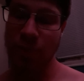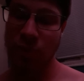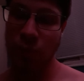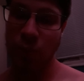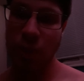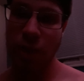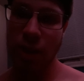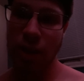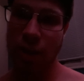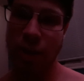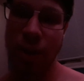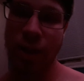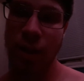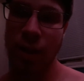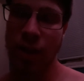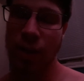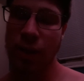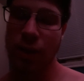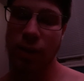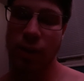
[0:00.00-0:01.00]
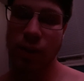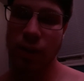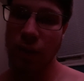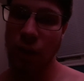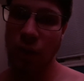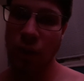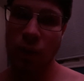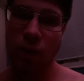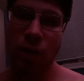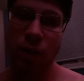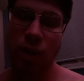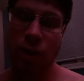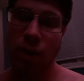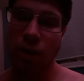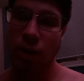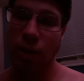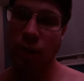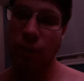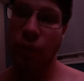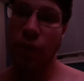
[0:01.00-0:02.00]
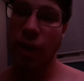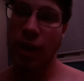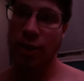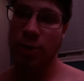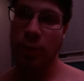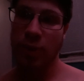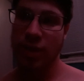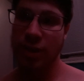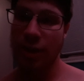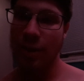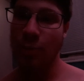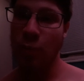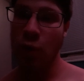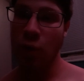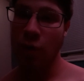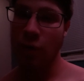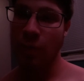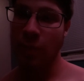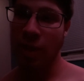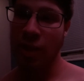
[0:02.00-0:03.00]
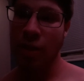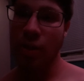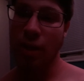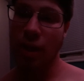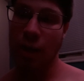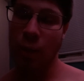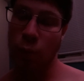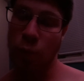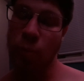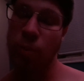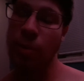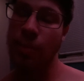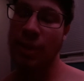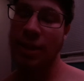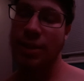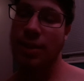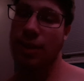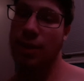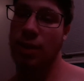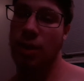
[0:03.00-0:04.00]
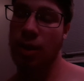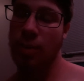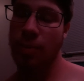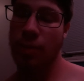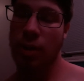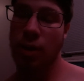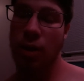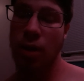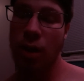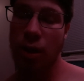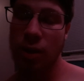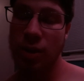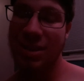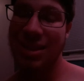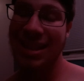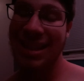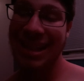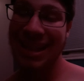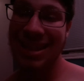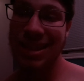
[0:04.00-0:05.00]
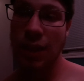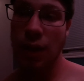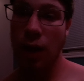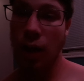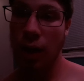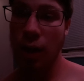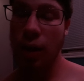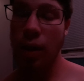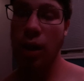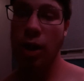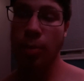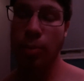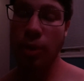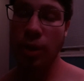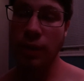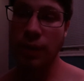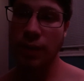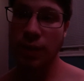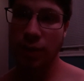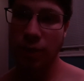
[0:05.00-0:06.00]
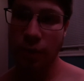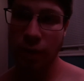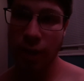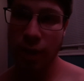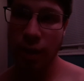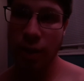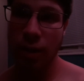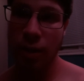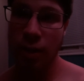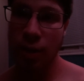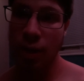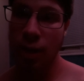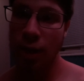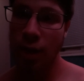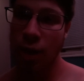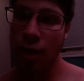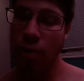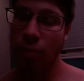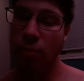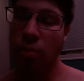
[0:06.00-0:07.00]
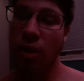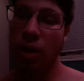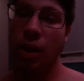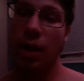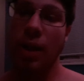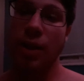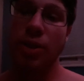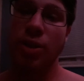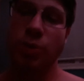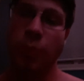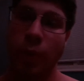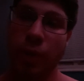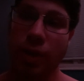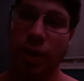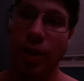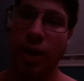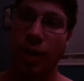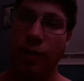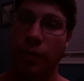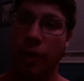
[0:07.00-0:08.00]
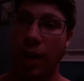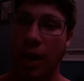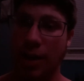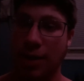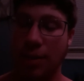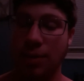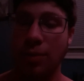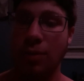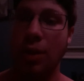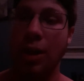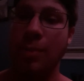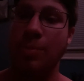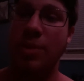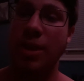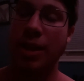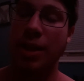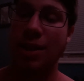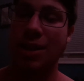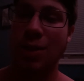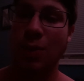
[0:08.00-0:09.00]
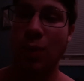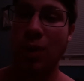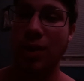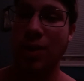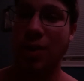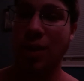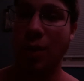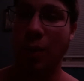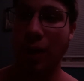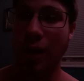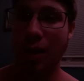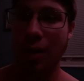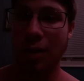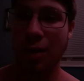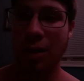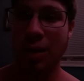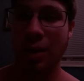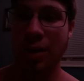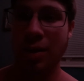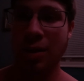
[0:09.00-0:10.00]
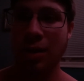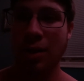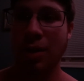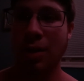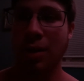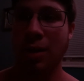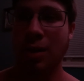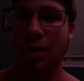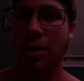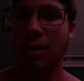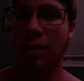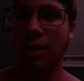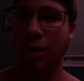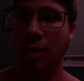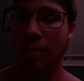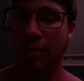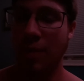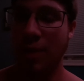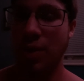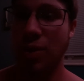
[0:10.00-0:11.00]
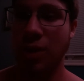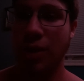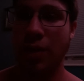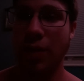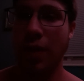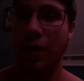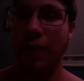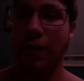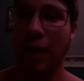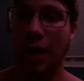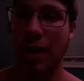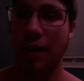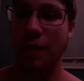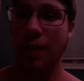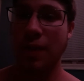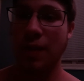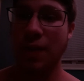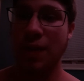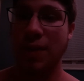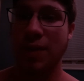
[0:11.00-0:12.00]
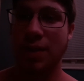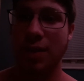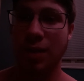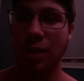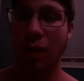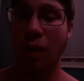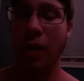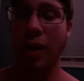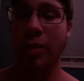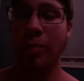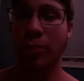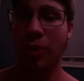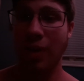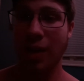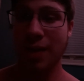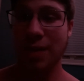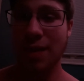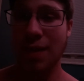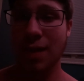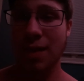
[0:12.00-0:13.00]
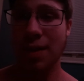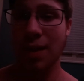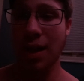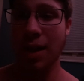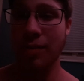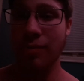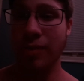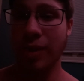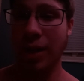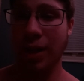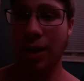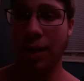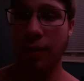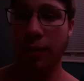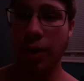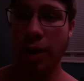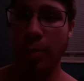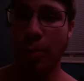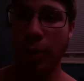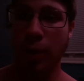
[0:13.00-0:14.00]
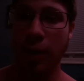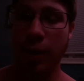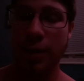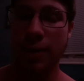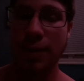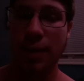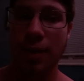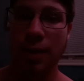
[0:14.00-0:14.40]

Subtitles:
a week. So if you guys want to see more of me, I will put my TikTok up on the screen. But I just wanted to give you guys a little update as to what is going on. The G35 is still in process. I have not given up on it